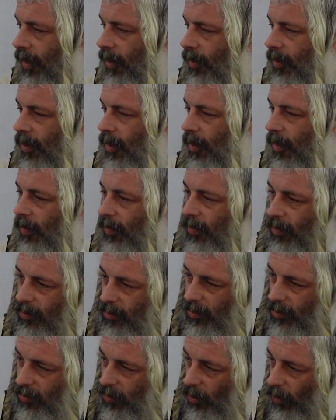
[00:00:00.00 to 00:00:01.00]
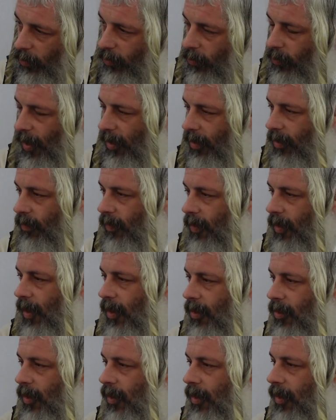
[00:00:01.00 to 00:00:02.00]
There's a total
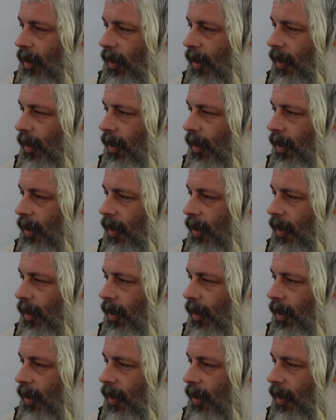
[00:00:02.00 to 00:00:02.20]
rectification,